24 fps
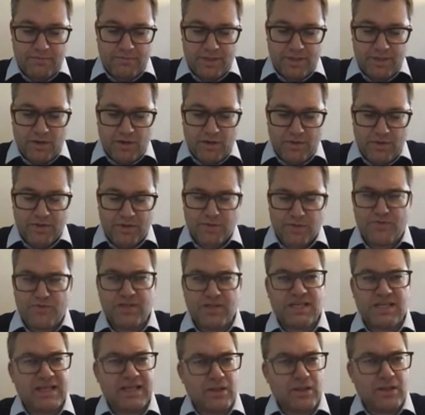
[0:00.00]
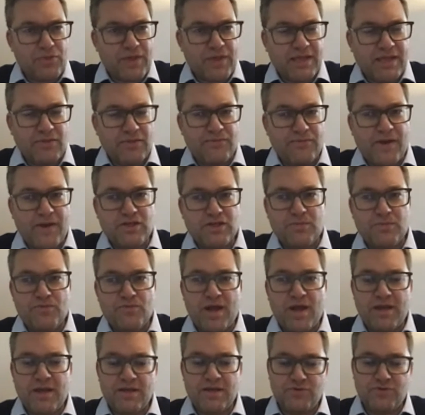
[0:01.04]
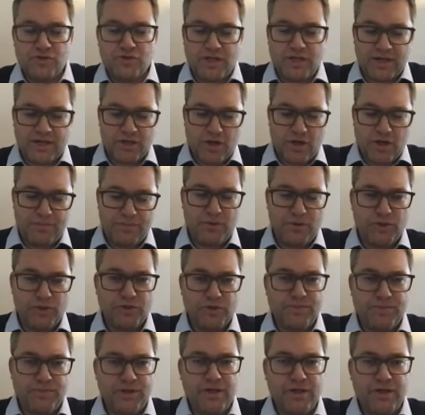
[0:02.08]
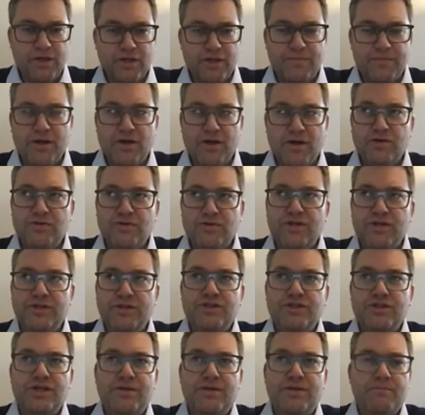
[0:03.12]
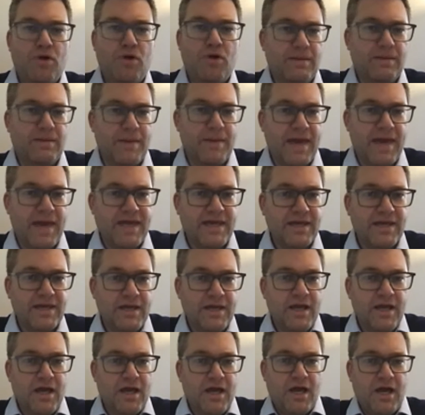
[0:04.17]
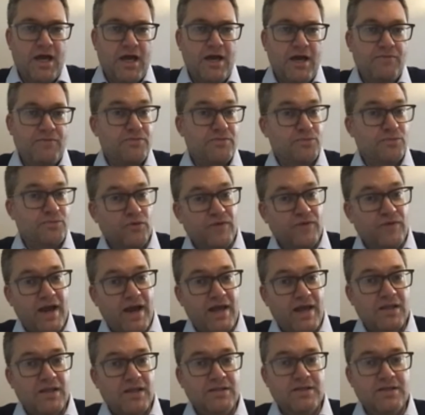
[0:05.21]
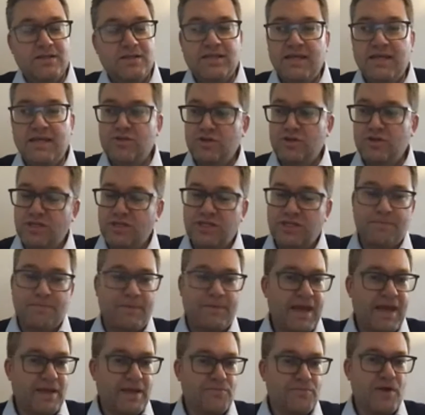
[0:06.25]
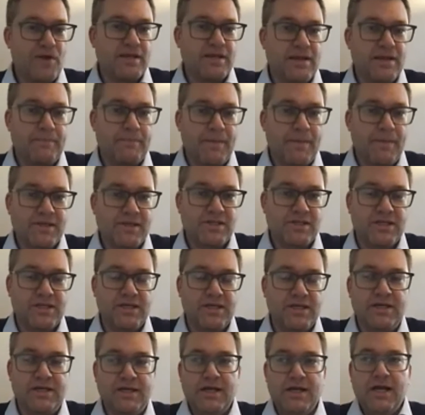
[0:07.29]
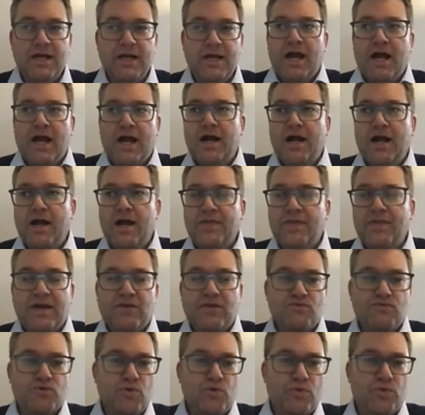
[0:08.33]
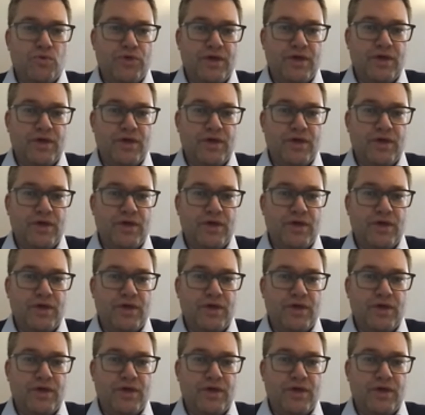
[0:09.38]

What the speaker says: think it's Pretty Little Thing, the fashion brand, that just kind of got pulled up on a post that Molly May from Love Island did. So she's a paid brand ambassador. And they ruled that a